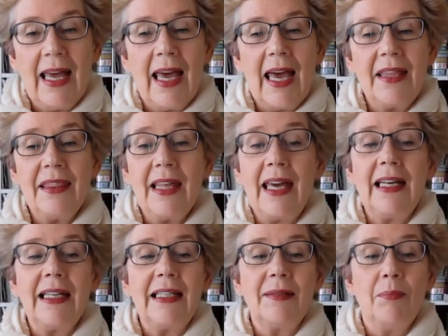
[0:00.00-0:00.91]
and that
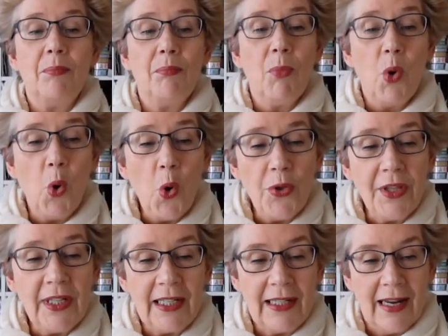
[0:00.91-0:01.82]
is more
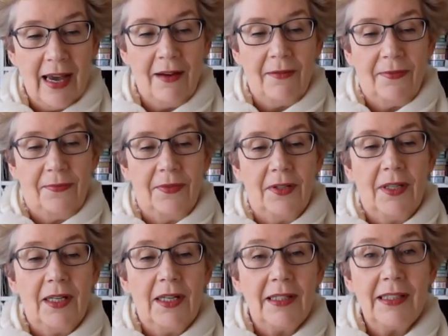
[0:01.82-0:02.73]
than enough
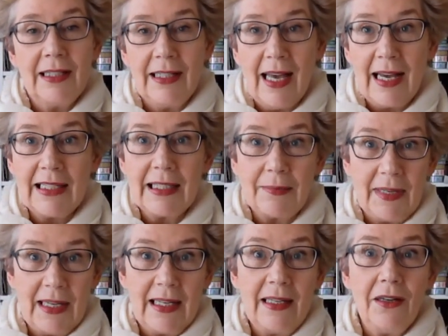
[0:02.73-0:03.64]
to last
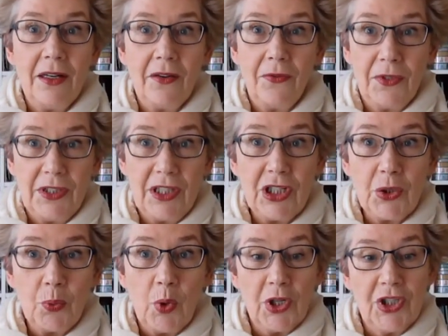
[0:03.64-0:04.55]
me for
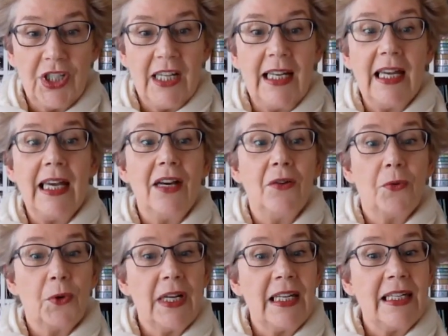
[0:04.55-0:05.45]
dishwashing
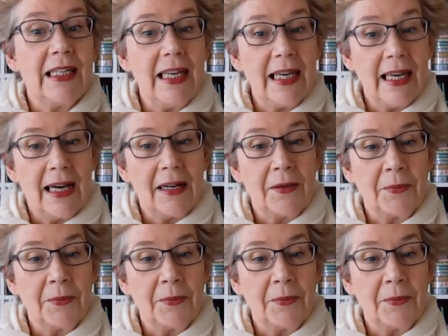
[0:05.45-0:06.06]
for a year.